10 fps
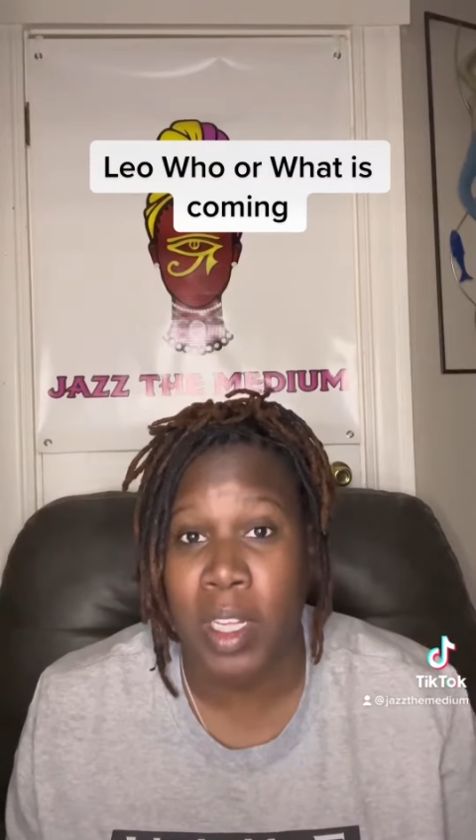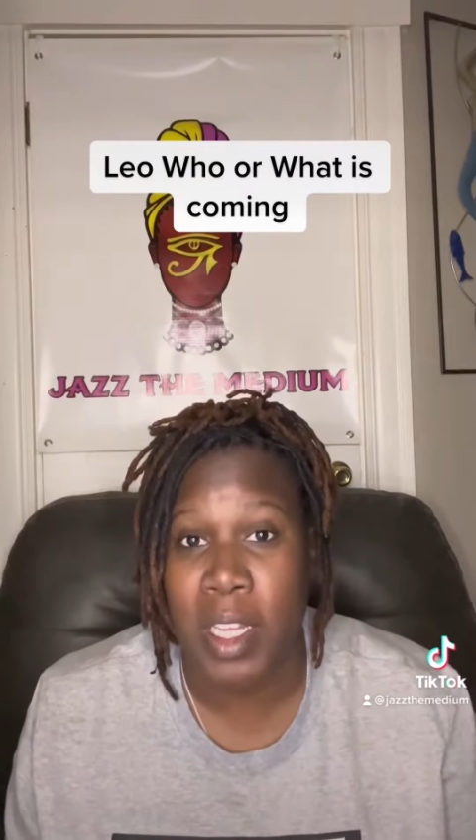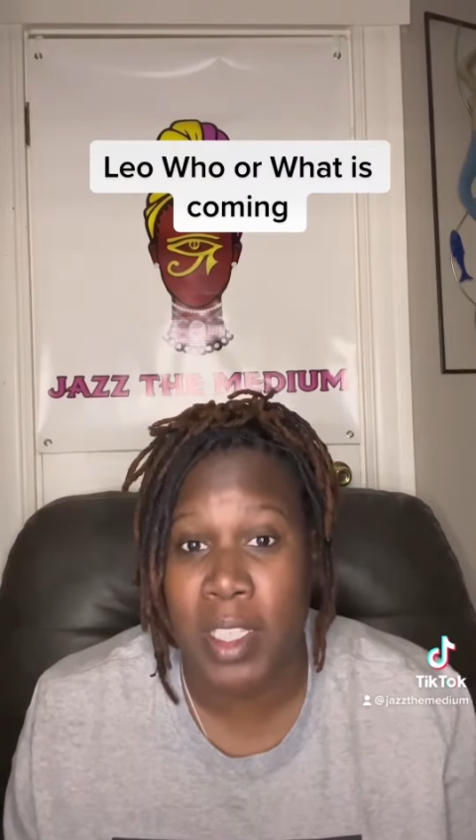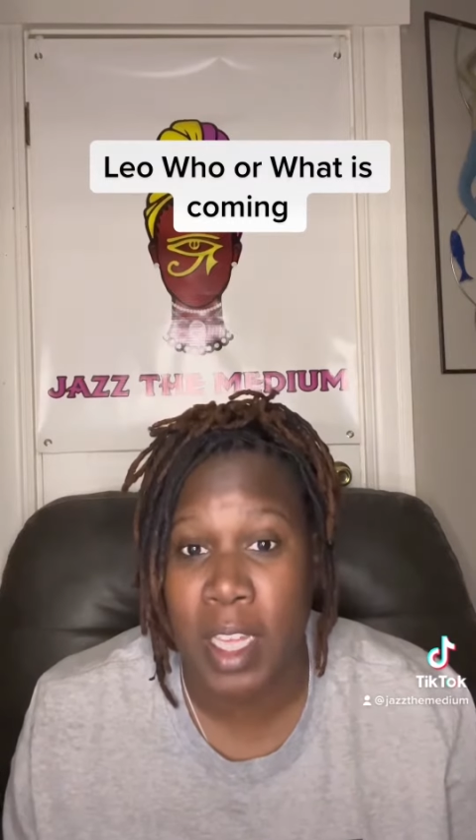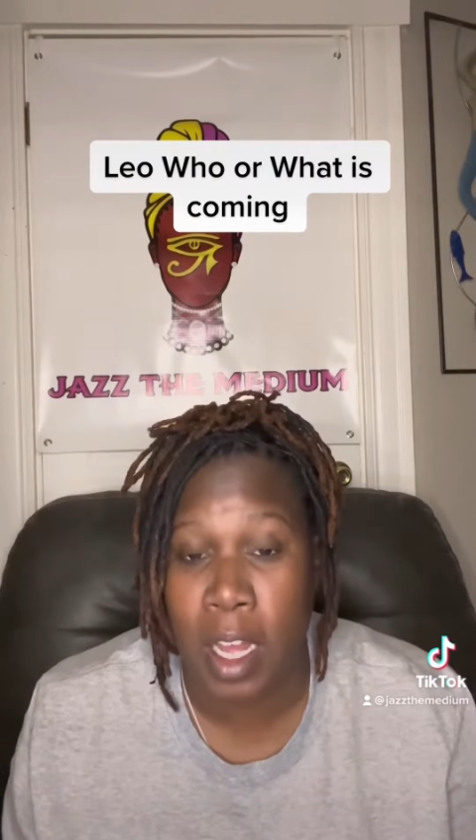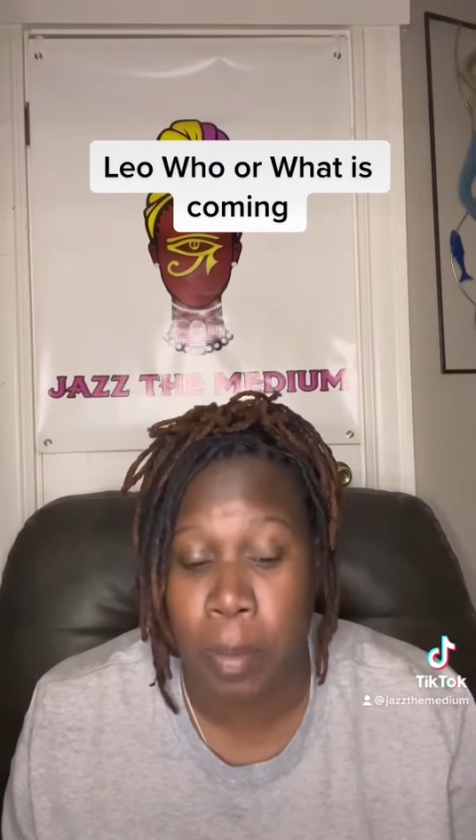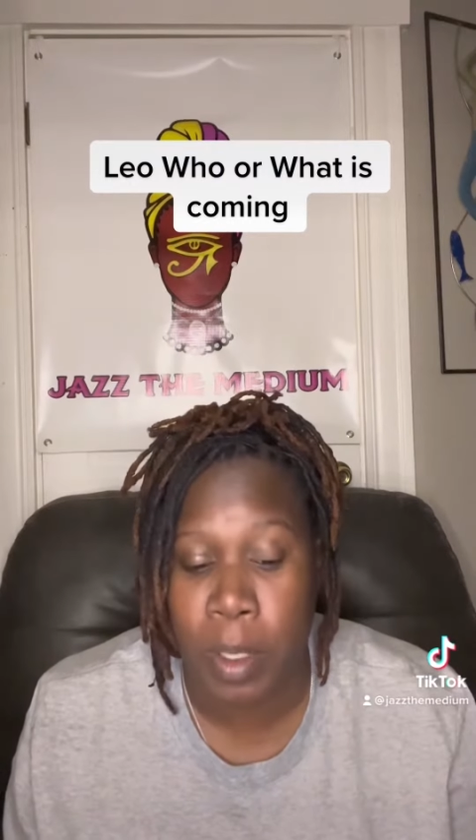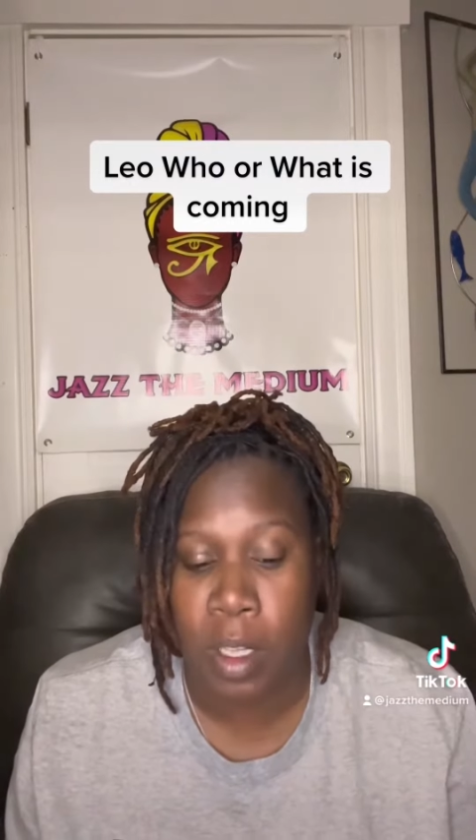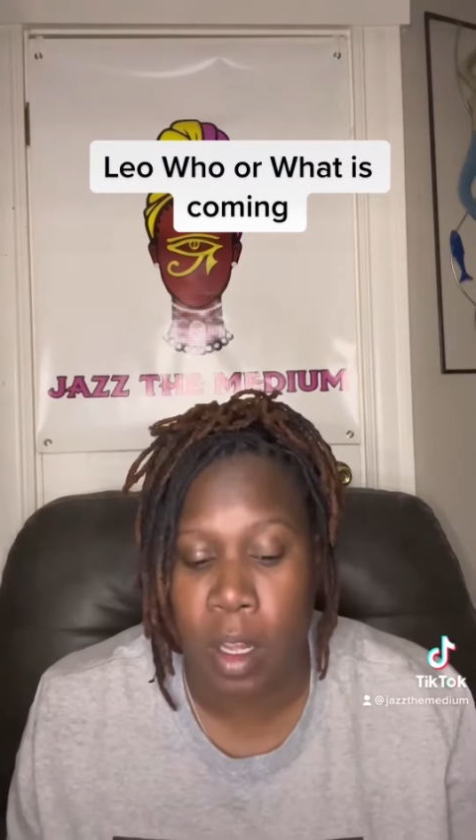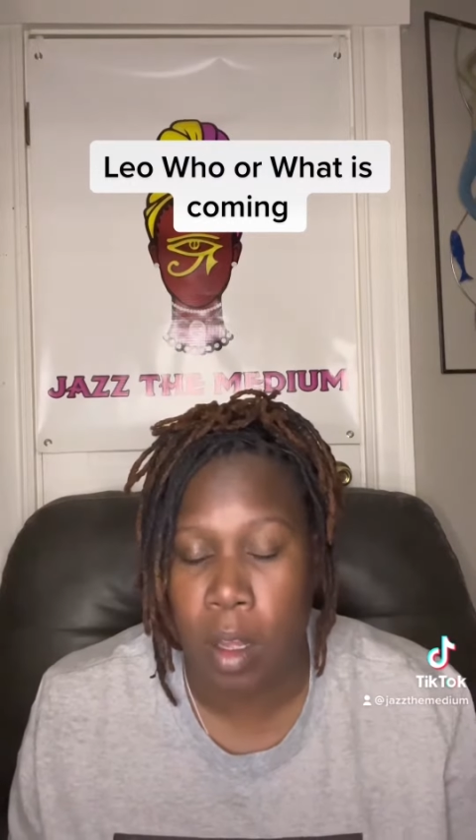is
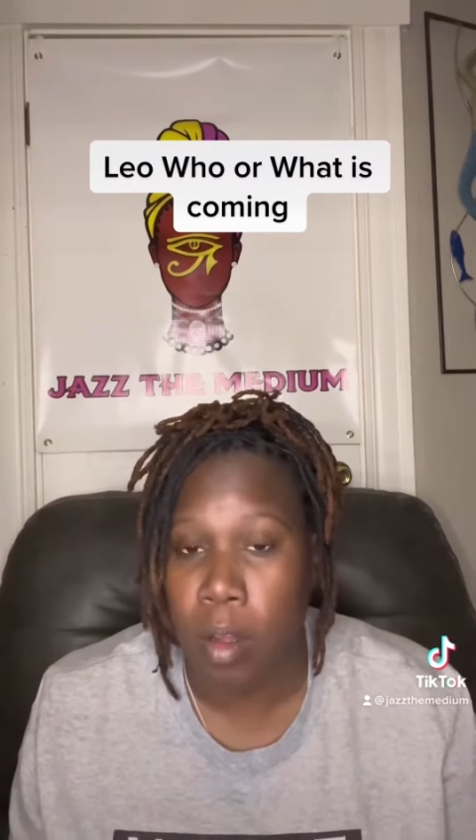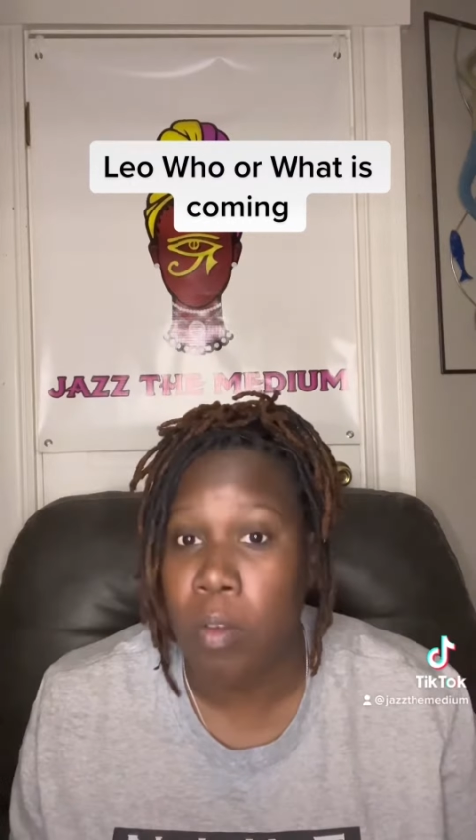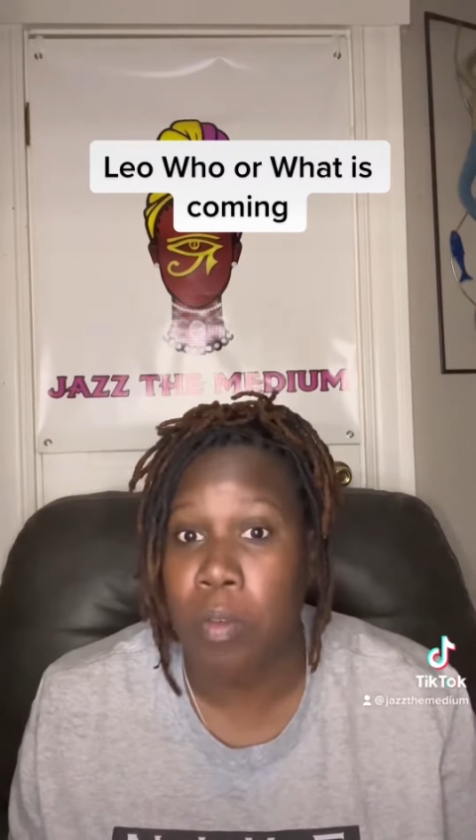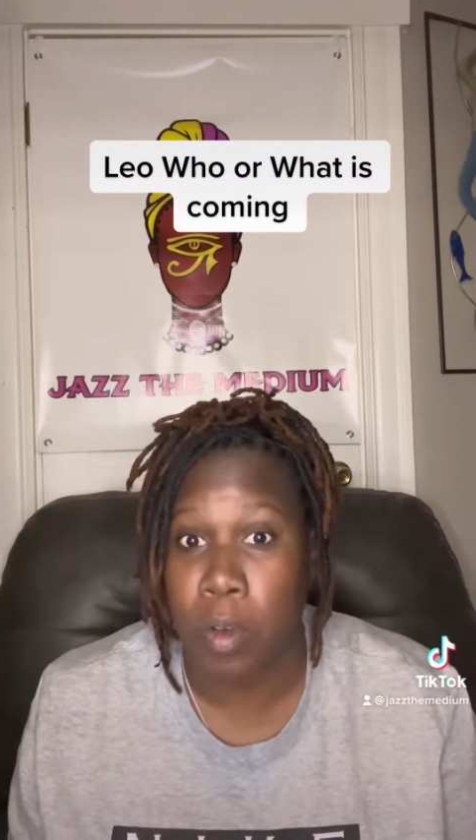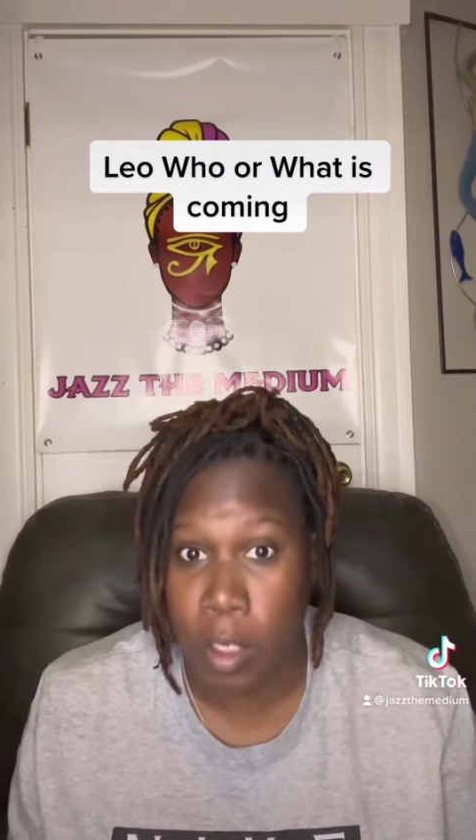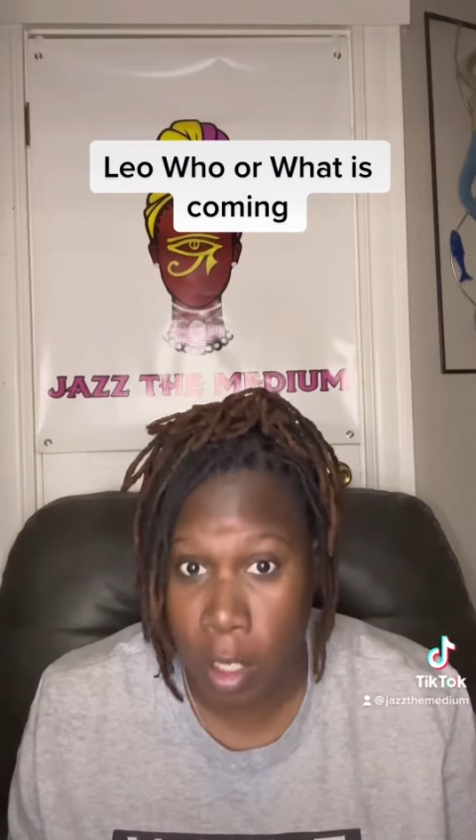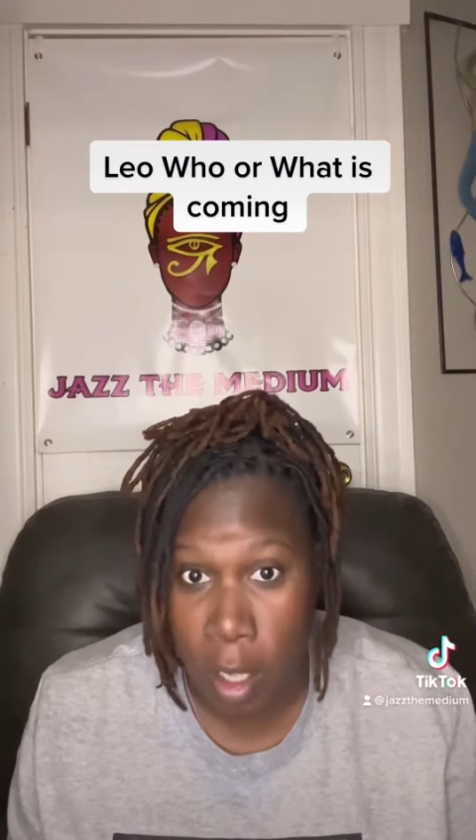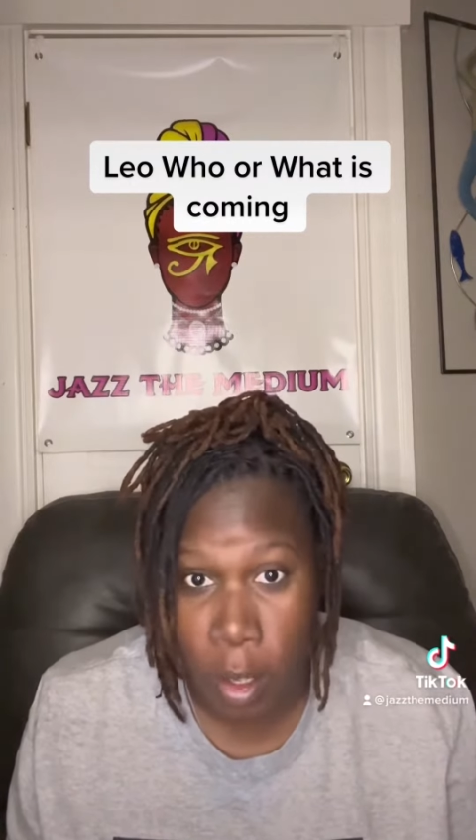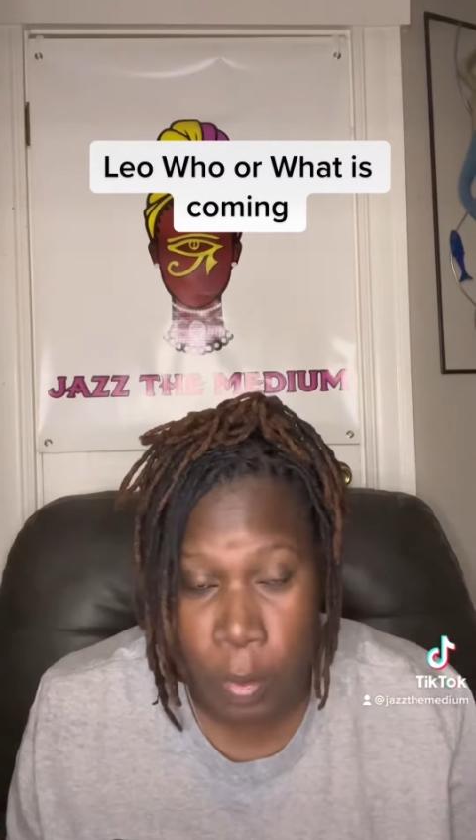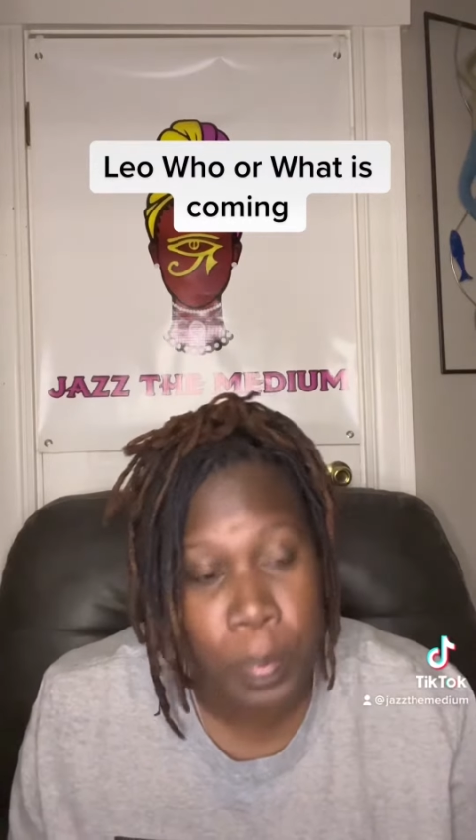coming for
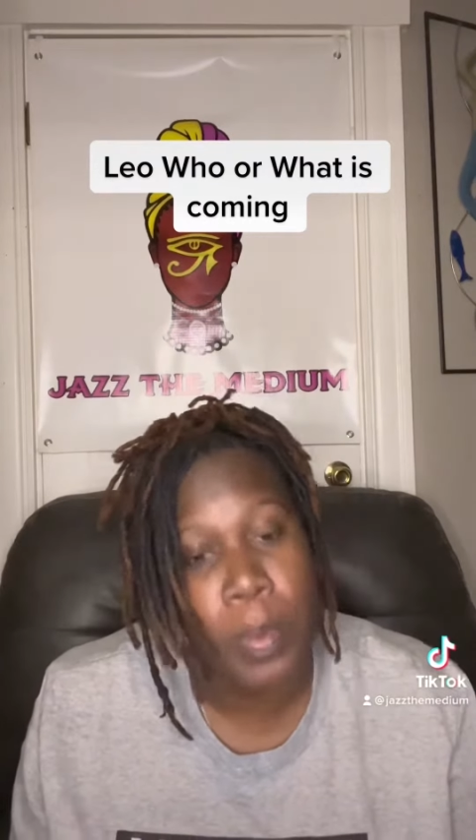Leo.